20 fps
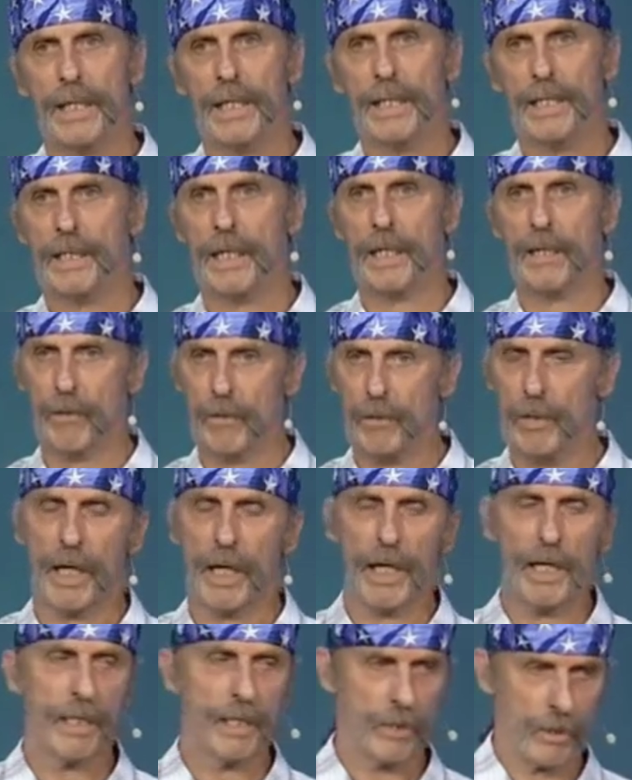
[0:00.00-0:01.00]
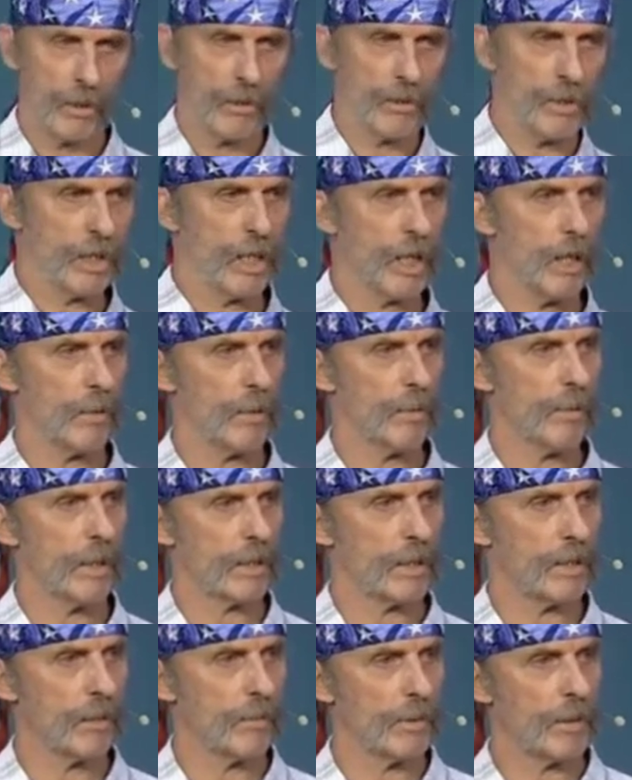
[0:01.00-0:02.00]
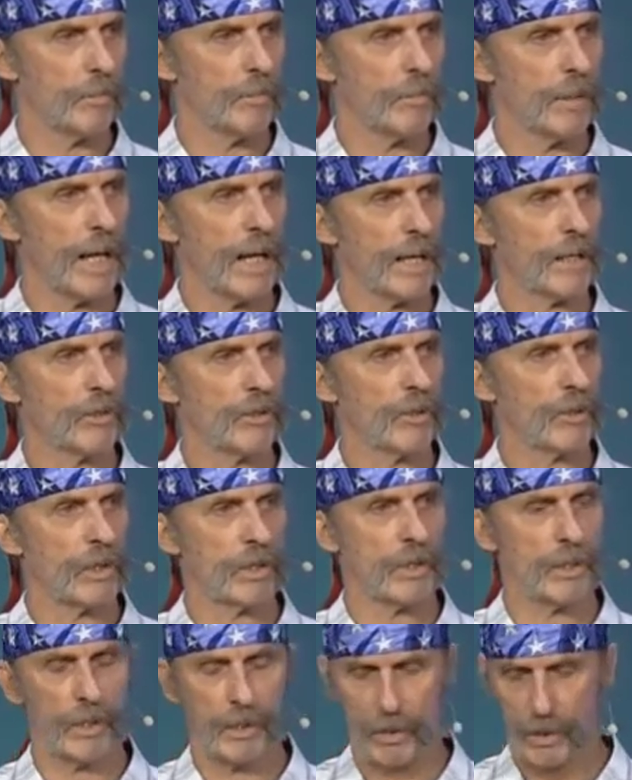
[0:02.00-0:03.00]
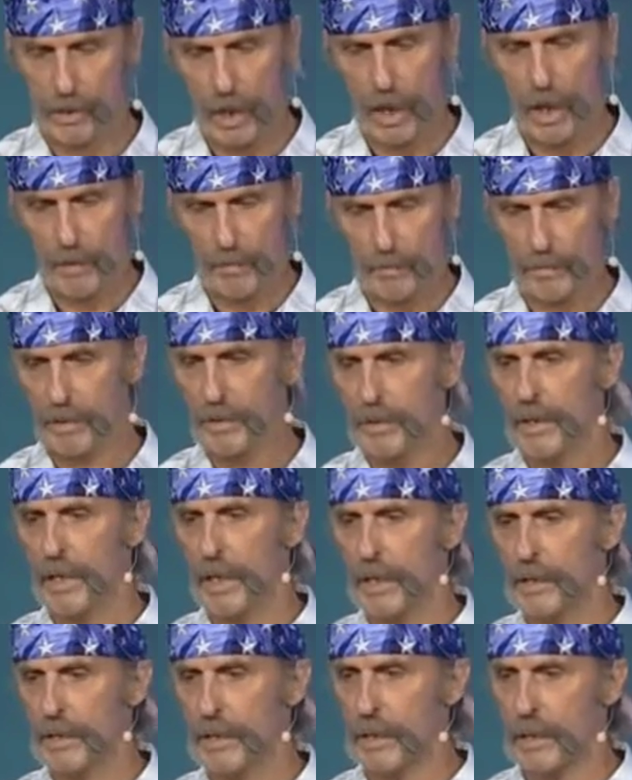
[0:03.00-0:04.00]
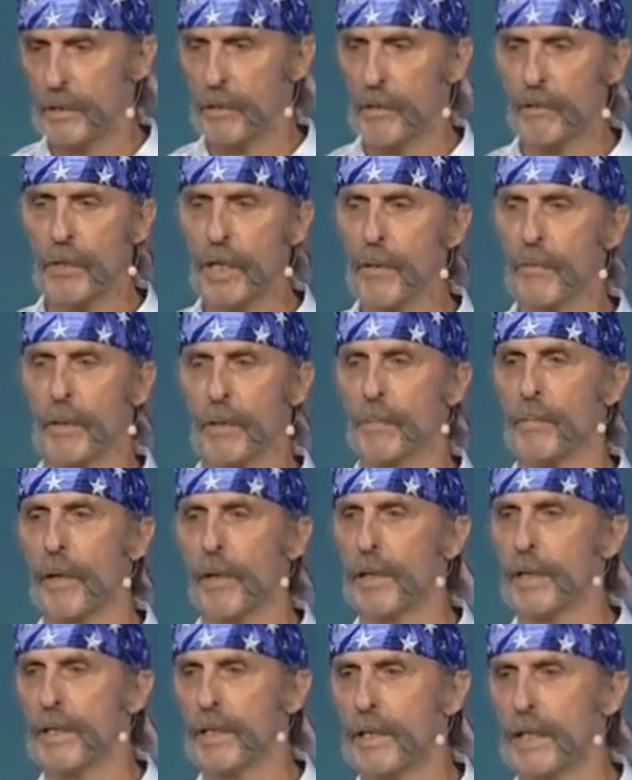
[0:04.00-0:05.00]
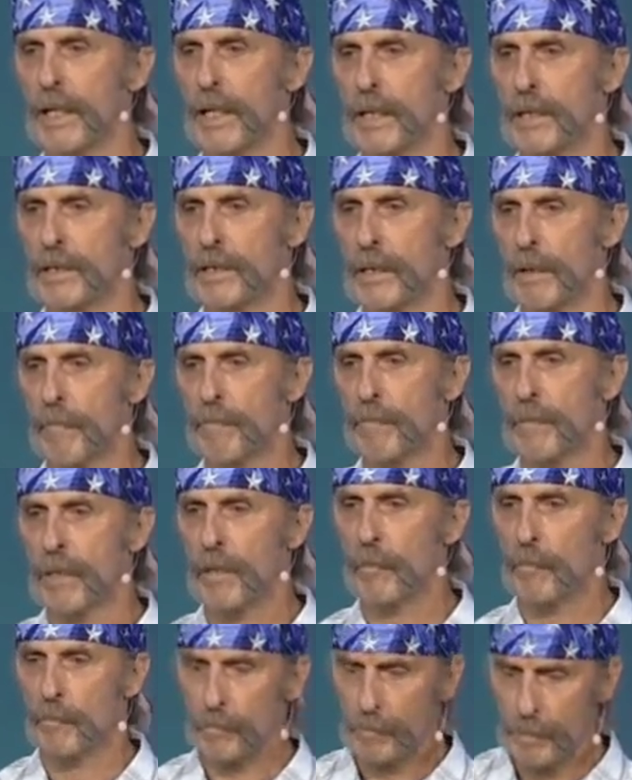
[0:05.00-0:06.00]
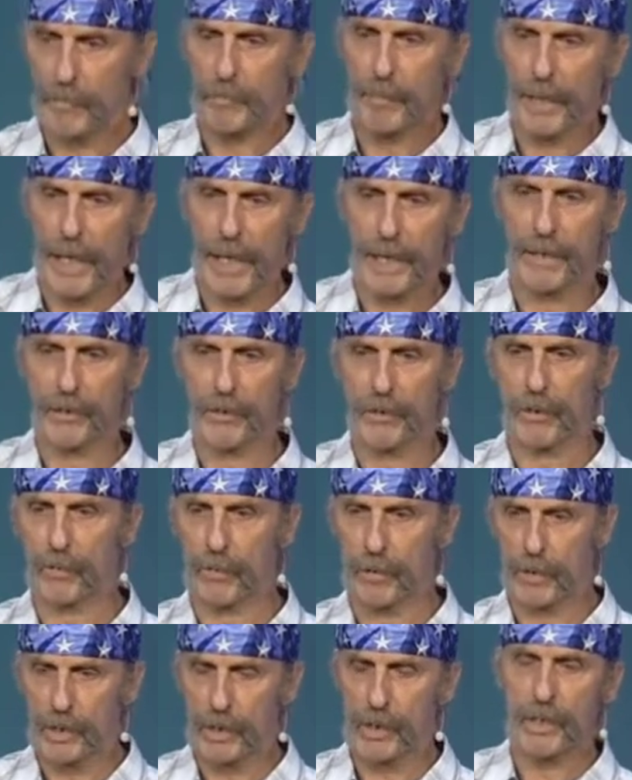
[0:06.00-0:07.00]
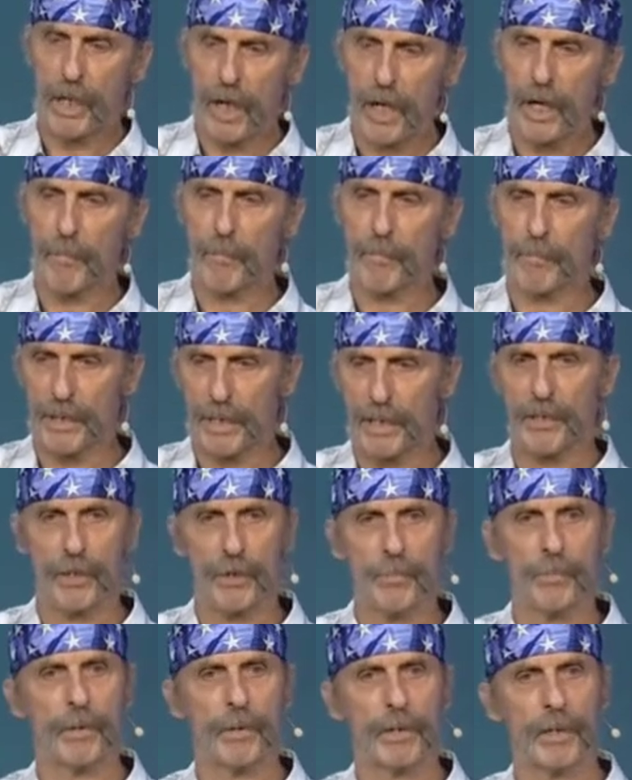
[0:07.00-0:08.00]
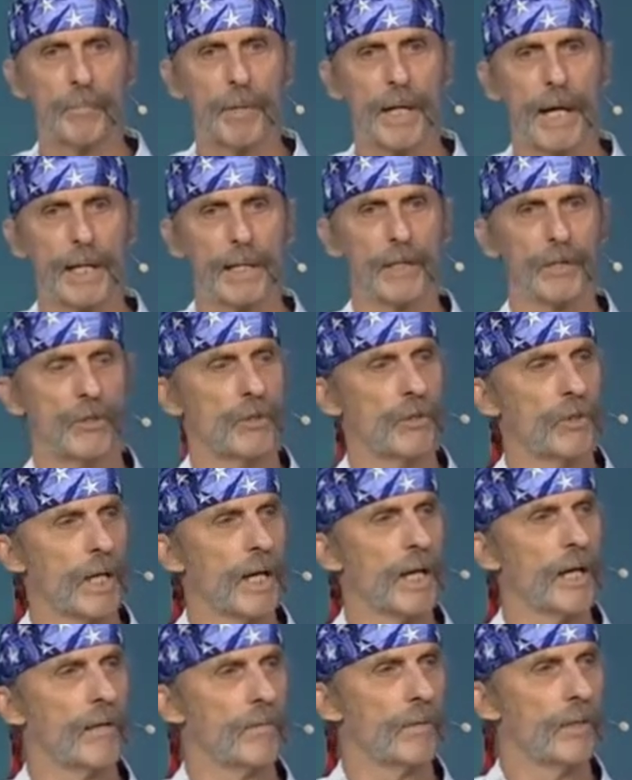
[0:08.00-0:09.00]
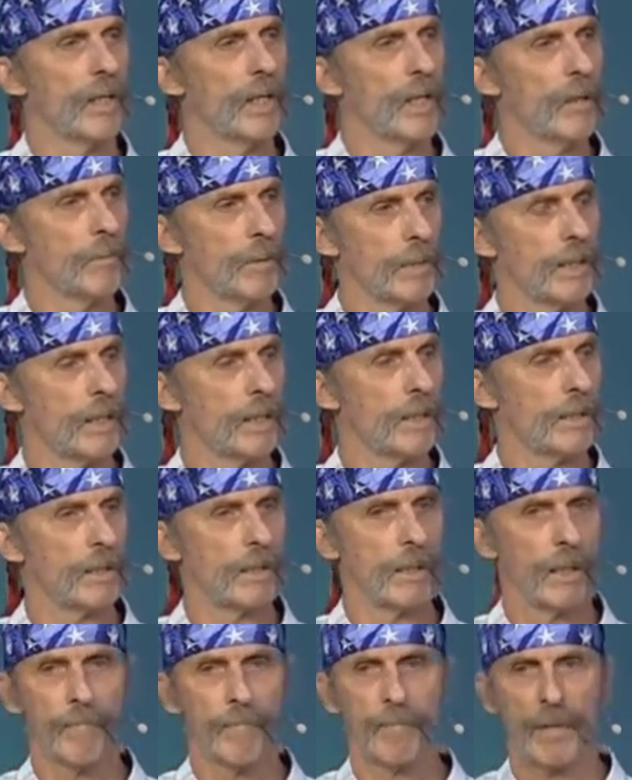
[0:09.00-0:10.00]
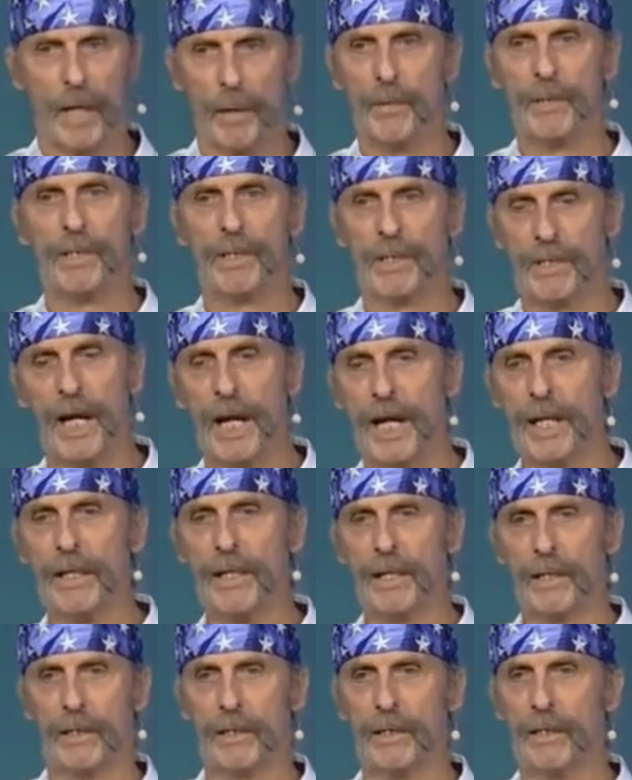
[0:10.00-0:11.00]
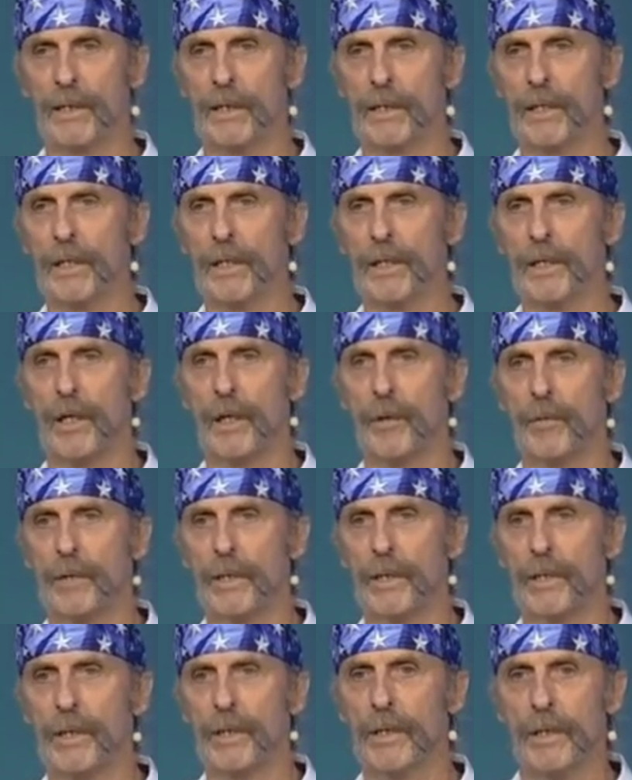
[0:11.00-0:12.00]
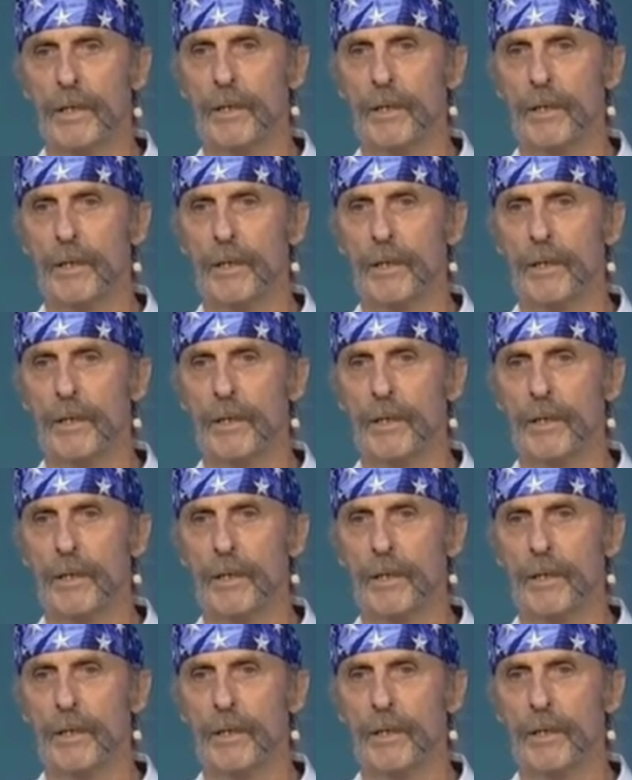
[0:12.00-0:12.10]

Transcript: he said, okay. He started to tell me about some of the packages. I said, stop. I said, I know network marketing has big packages. What's the top business building package you have? Because I was excited. You know, when,